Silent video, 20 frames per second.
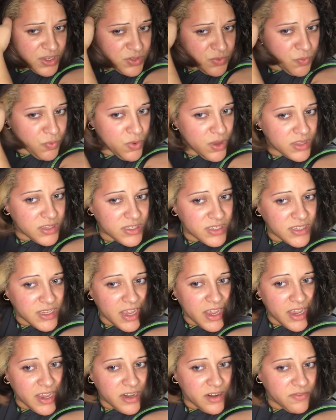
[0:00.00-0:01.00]
one
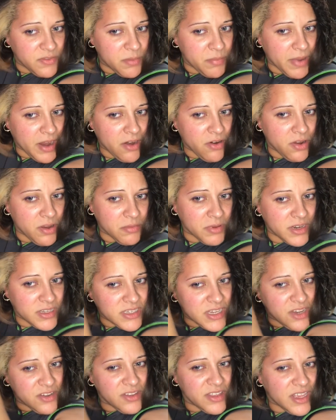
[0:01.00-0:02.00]
side of the barrel, I'm gonna
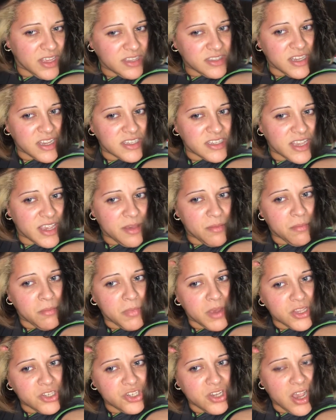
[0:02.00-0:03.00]
tell you, that does get
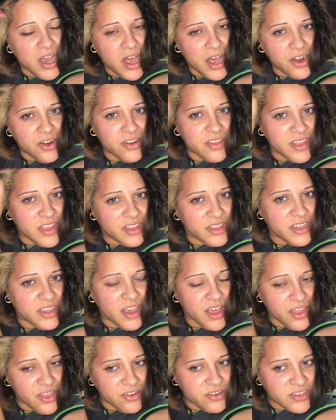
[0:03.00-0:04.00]
much hotter than the
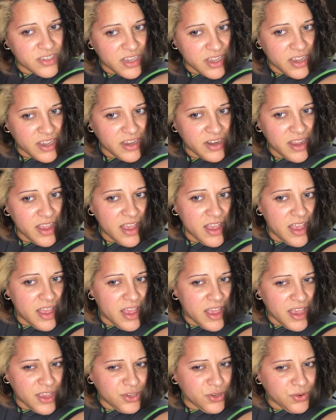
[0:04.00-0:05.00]
other side.
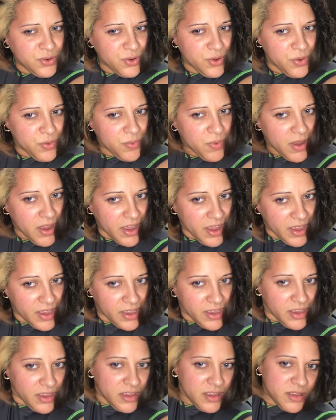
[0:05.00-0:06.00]
I don't know
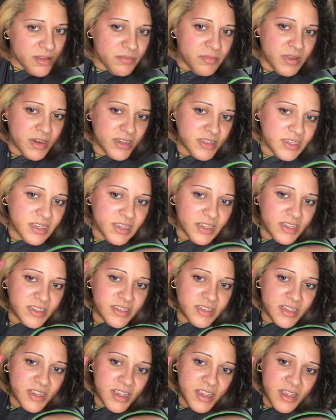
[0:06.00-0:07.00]
why, but it does.
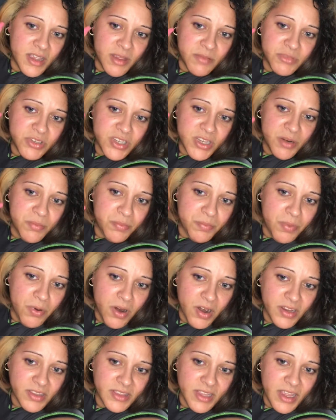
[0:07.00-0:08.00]
I'm just gonna
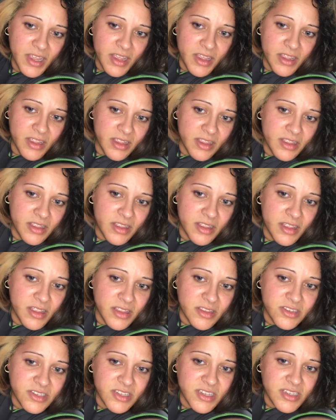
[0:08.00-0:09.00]
part that
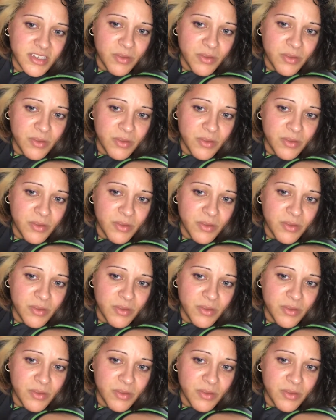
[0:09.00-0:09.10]
just because I